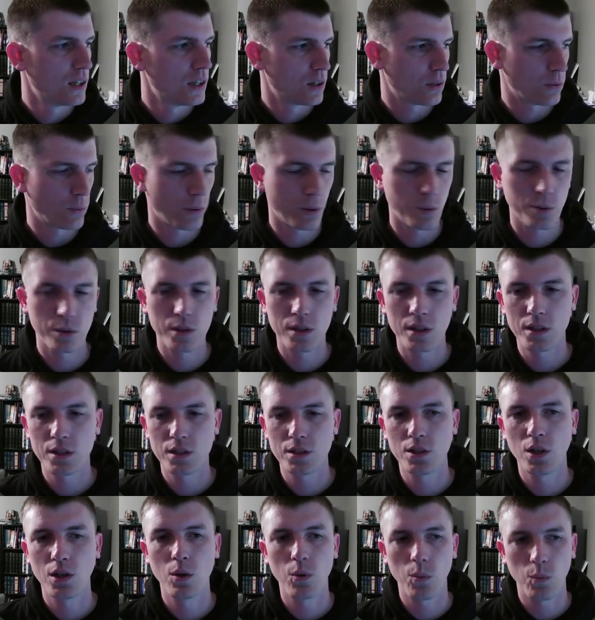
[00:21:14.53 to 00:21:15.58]
we really
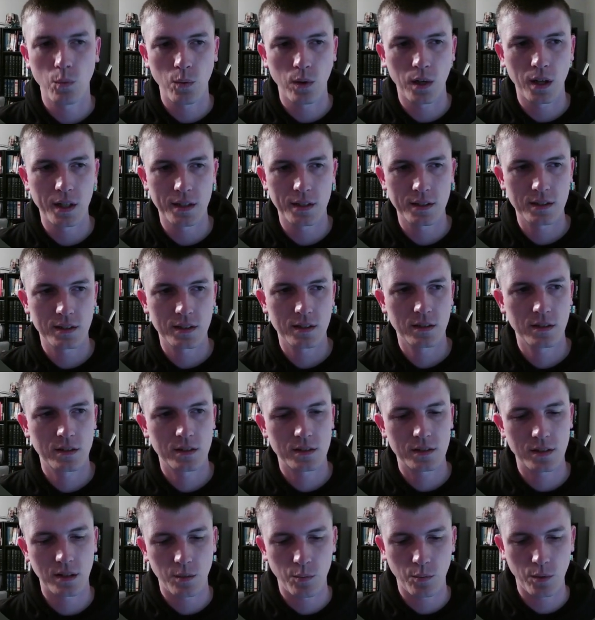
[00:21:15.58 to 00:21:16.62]
don't want
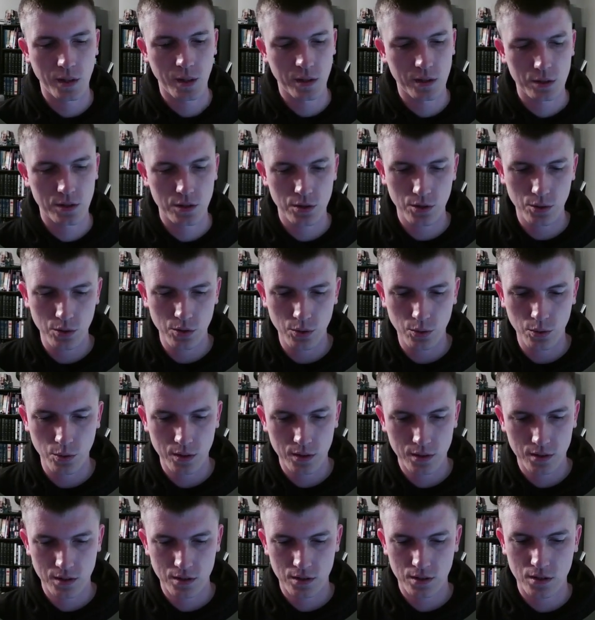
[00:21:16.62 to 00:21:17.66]
someone to
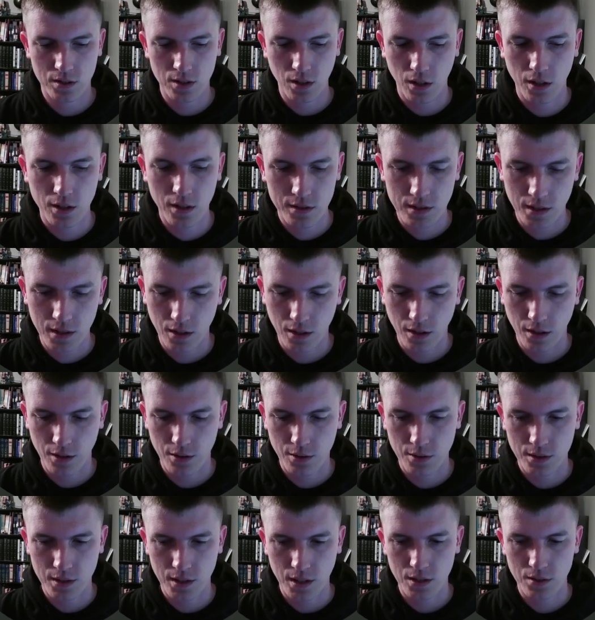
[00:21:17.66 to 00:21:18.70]
start an
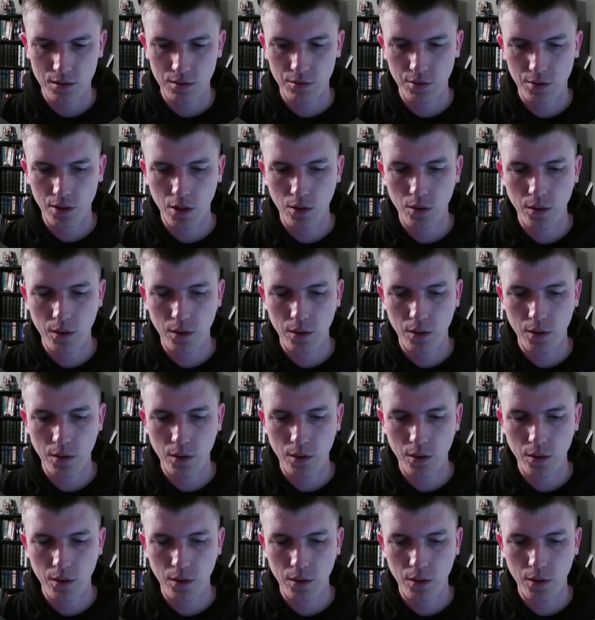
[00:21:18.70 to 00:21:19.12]
authorization flow